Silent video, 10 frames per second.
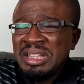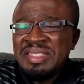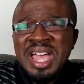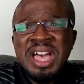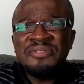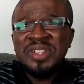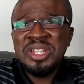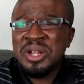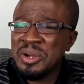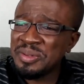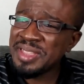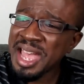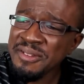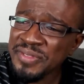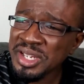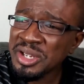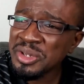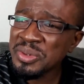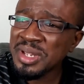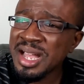That video, that video,
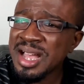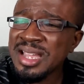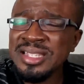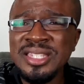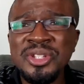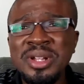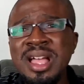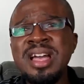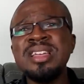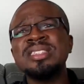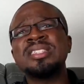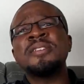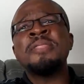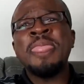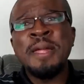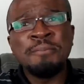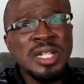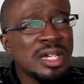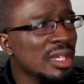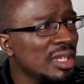you guys, you guys,
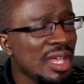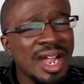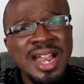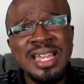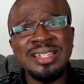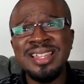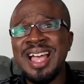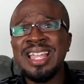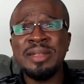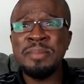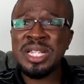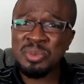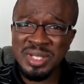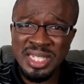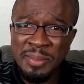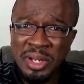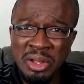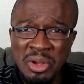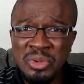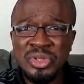look, all right, I can mess with some of
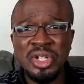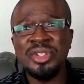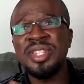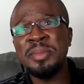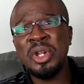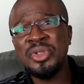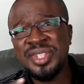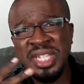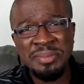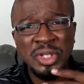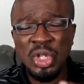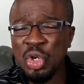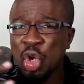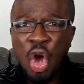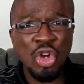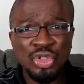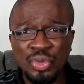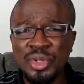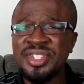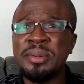those, you know, some of those seem a little
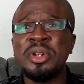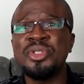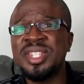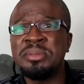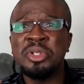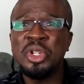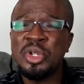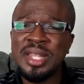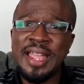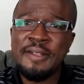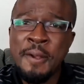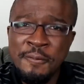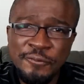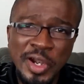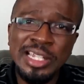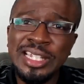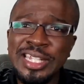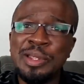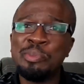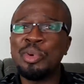cultural, some of those seem a little like friendly
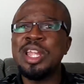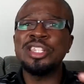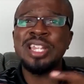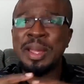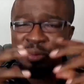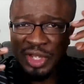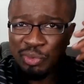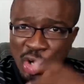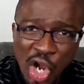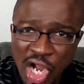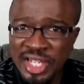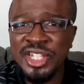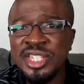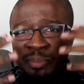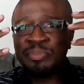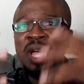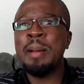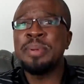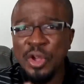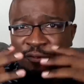embrace type of thing, oh, kiss the top
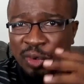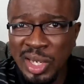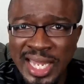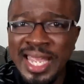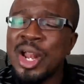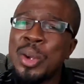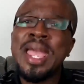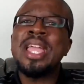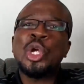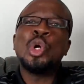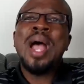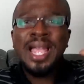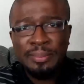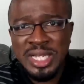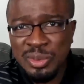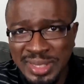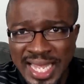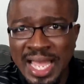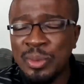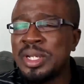of your forehead. Okay, cool, I can mess with
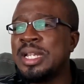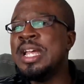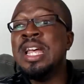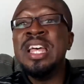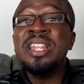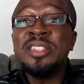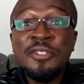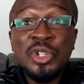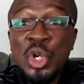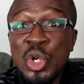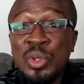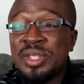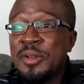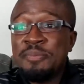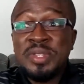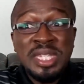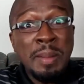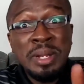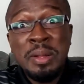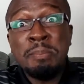that one. The dude, the, some
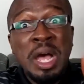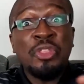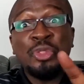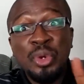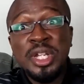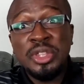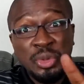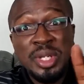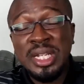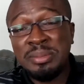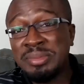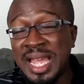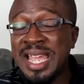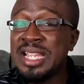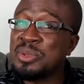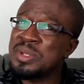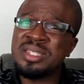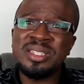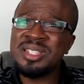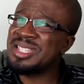of them, about three, three of them things was
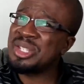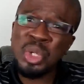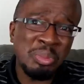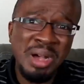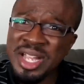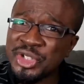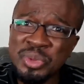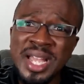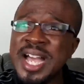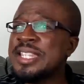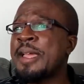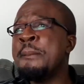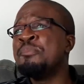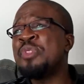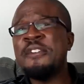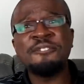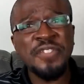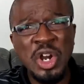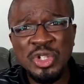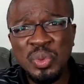just too much, you guys. Like, that
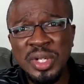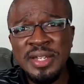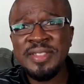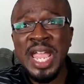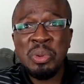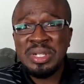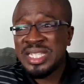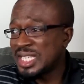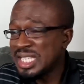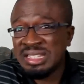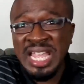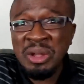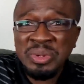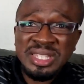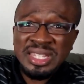first one, they was just, they was